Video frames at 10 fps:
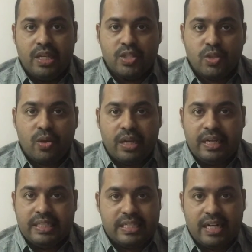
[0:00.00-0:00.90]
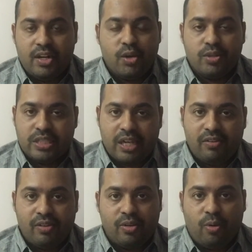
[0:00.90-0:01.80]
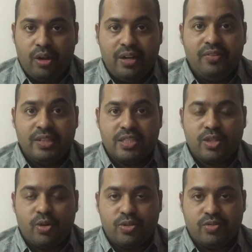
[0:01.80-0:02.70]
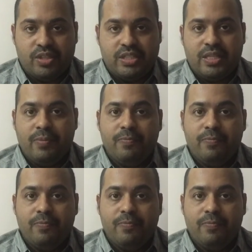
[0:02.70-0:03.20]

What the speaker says: So he decided to check only with his close friends.